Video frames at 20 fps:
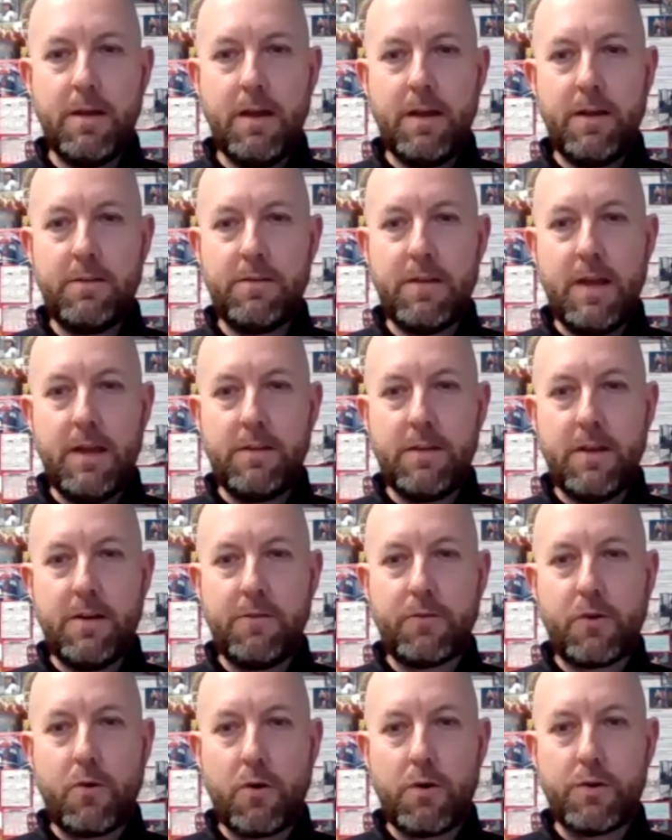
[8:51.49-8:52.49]
And, and then,
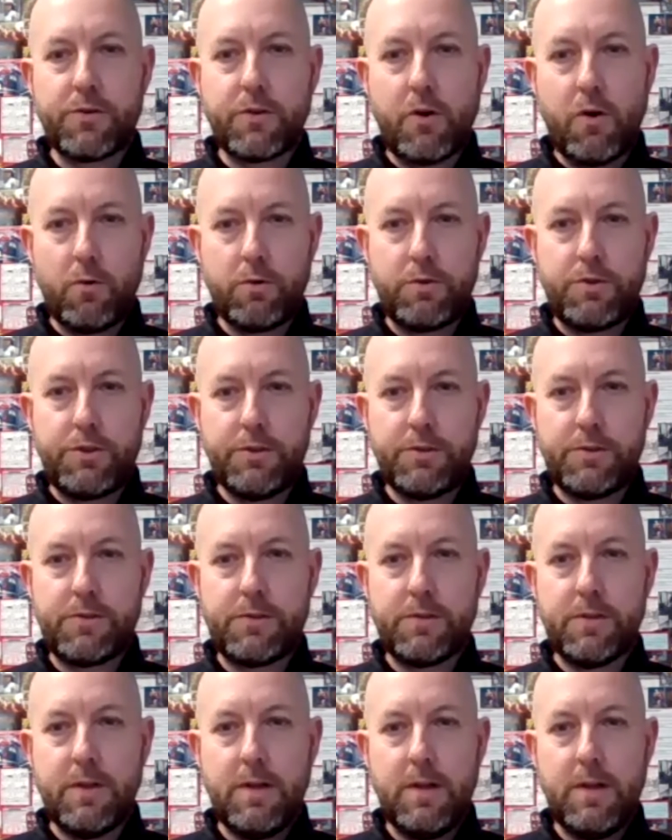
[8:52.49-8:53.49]
of course,
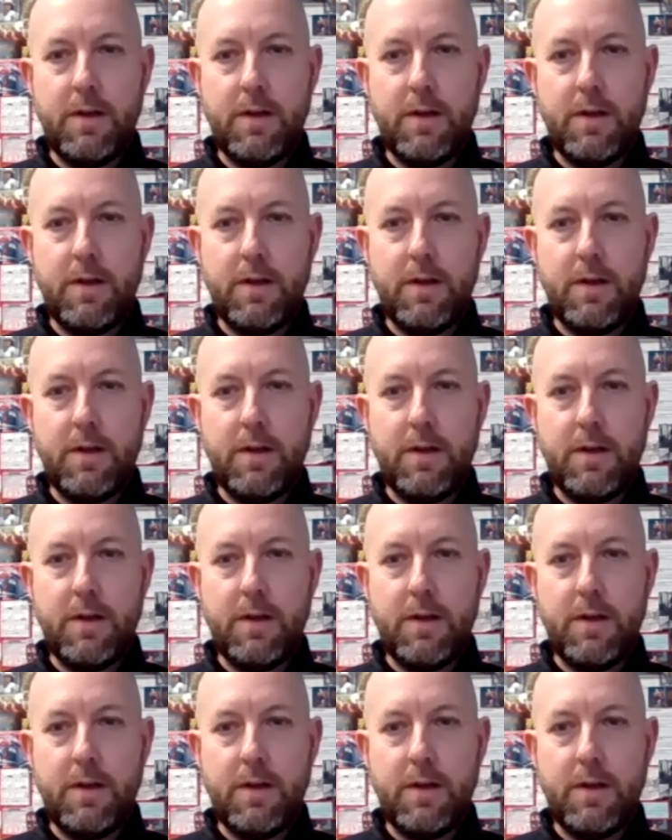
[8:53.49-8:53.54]
coaches.